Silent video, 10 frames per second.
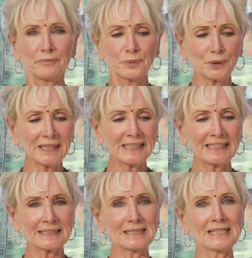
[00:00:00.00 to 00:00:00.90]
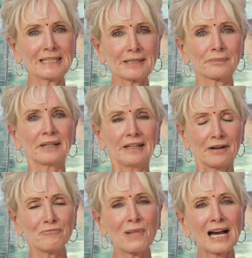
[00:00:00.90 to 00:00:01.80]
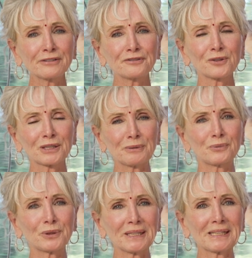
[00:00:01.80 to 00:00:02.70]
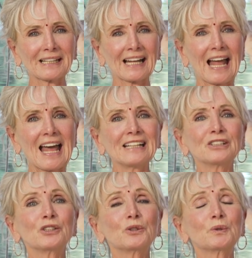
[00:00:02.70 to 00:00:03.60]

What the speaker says: breathing deep, mindfully breathing, and you